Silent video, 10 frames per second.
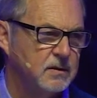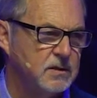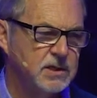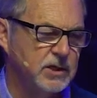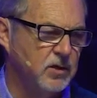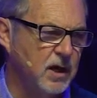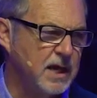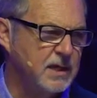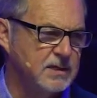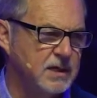She's got no
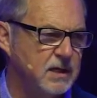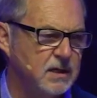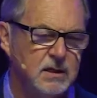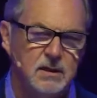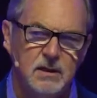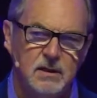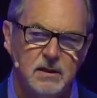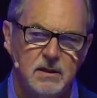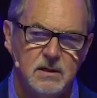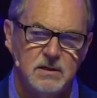legacy.
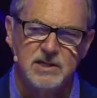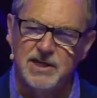She's